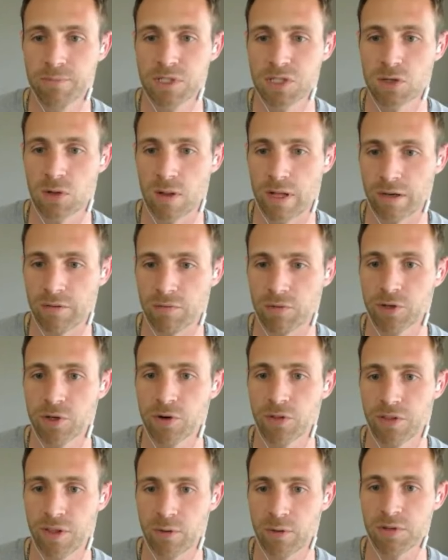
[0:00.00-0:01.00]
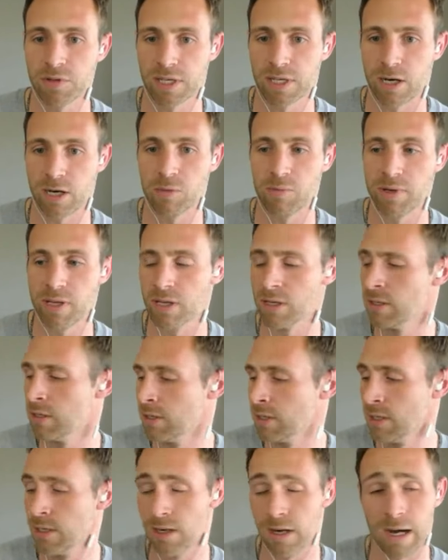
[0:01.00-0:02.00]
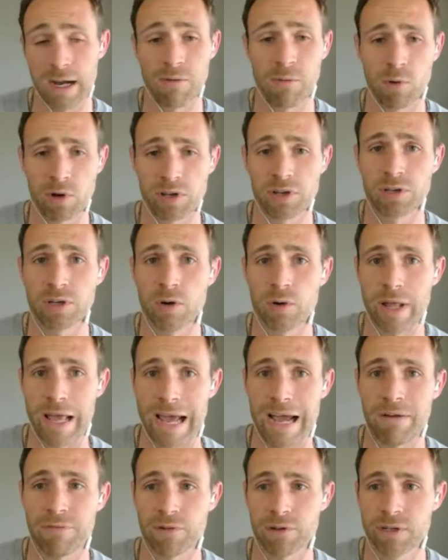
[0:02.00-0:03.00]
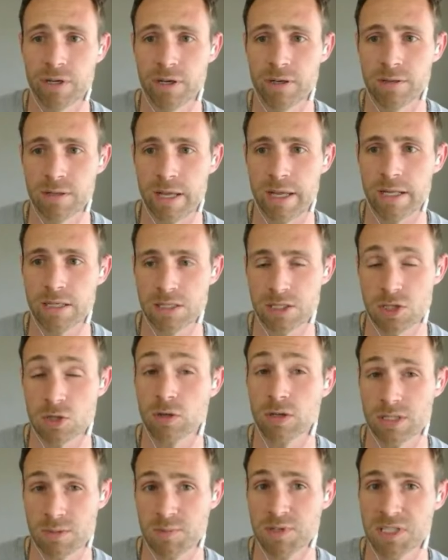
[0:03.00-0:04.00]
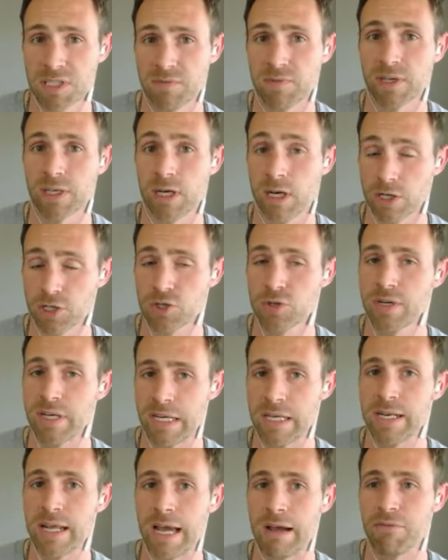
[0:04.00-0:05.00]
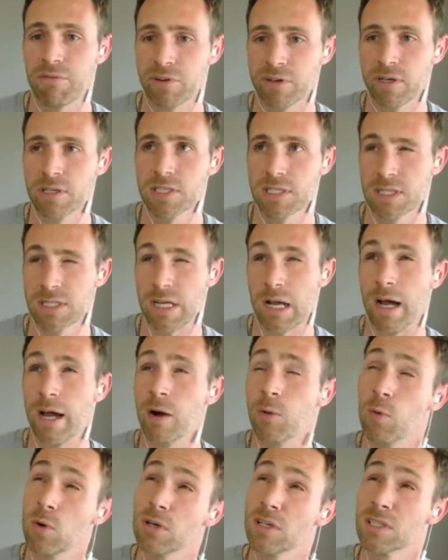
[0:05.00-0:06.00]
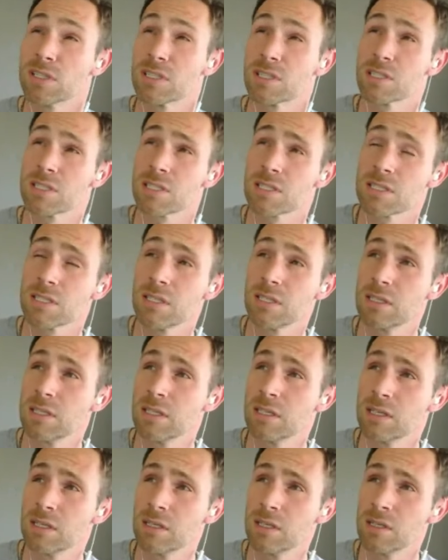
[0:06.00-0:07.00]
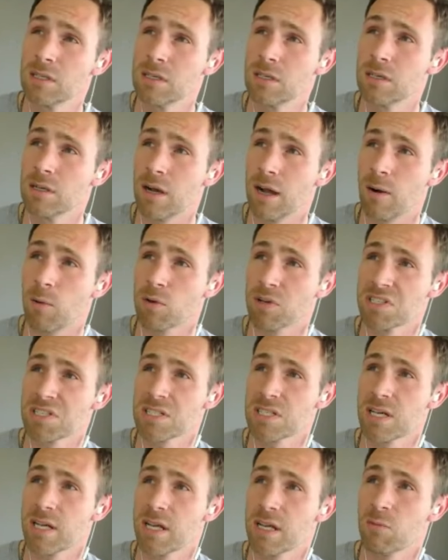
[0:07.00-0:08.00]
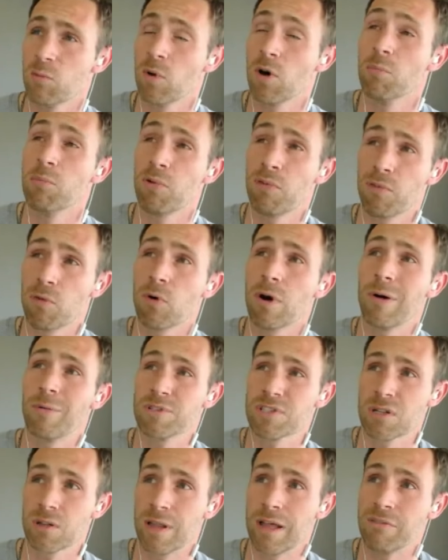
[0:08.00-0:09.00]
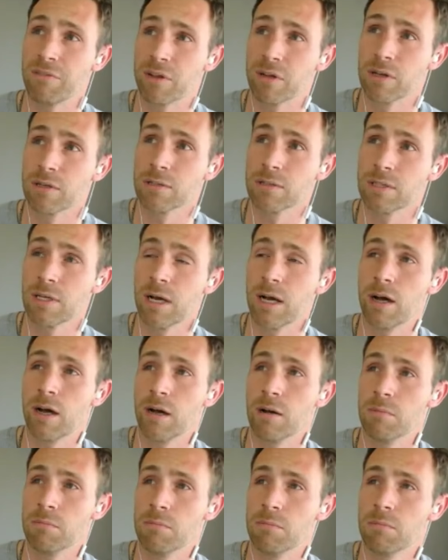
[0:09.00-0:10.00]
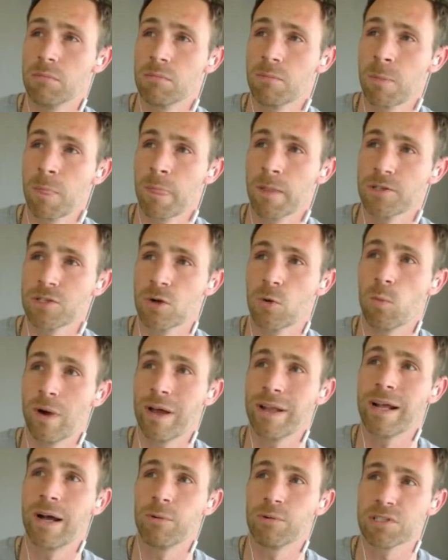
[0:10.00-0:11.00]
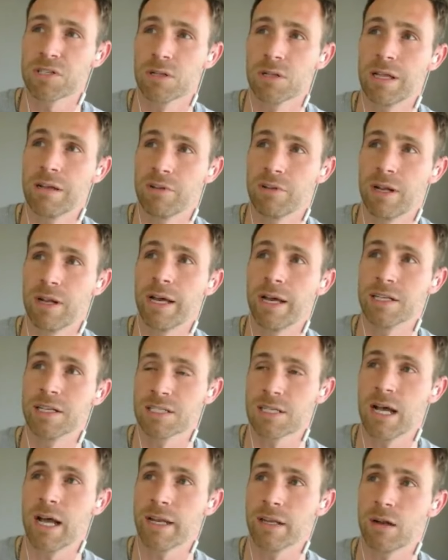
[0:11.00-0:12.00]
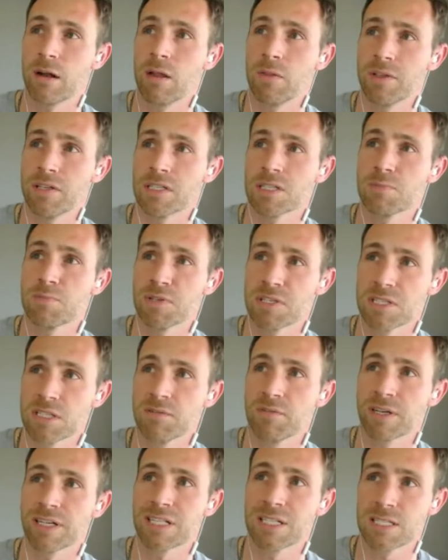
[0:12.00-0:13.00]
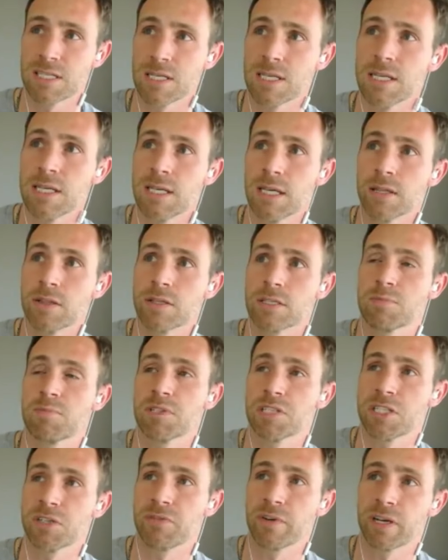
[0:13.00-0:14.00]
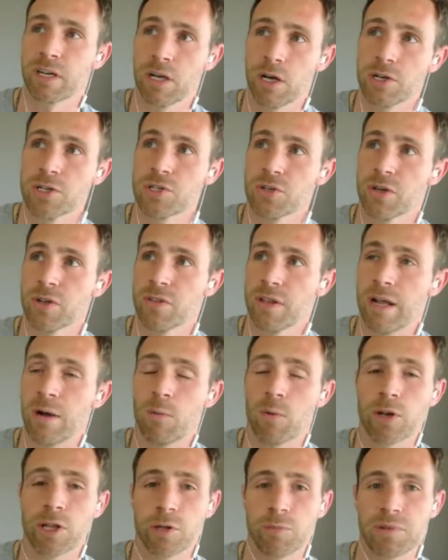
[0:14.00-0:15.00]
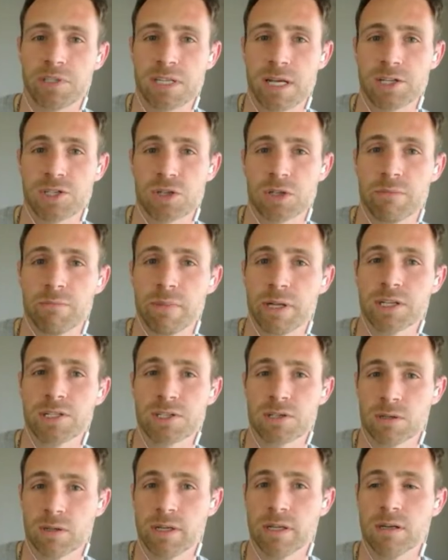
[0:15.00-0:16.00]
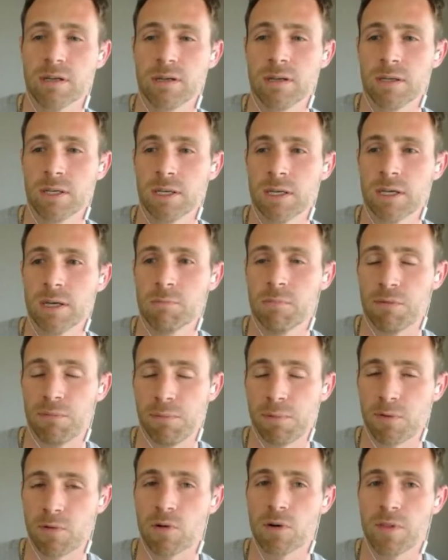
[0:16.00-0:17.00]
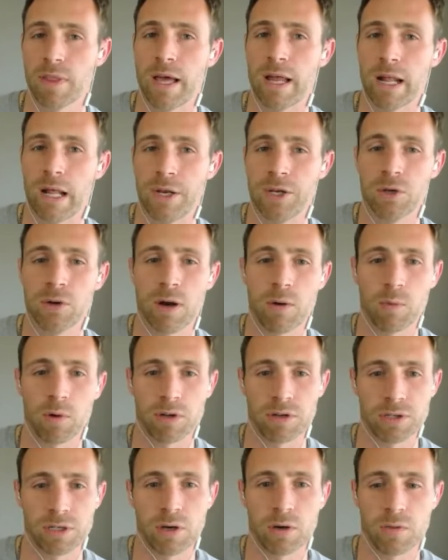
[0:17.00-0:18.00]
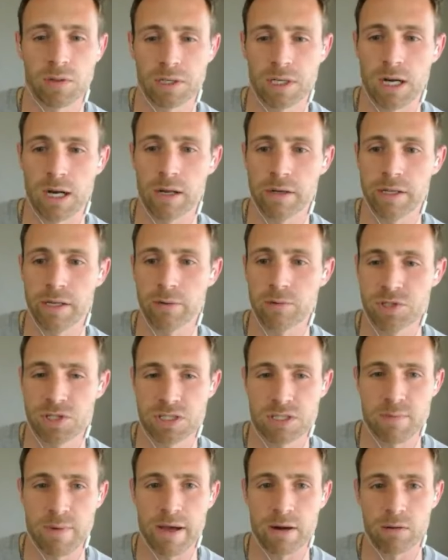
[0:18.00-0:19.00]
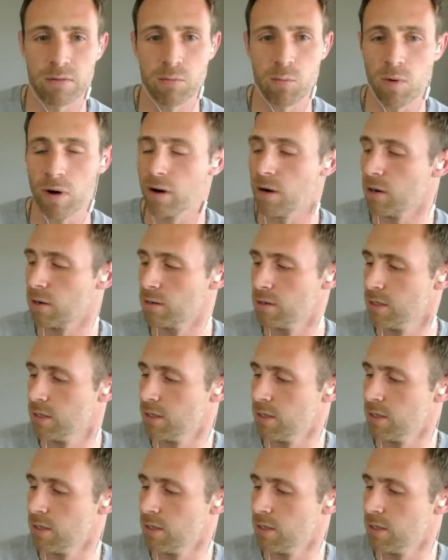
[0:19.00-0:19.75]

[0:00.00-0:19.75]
So like for your thing with the Caribbean, I've wanted to go to Africa and certain specific country in Africa since I was, I want to say, well, before I was eleven. Um, so when I was eleven, I decided on the specific city in the specific country that I wanted to potentially minister in. But before that, I knew I wanted to go to the continent. It was just a matter of where.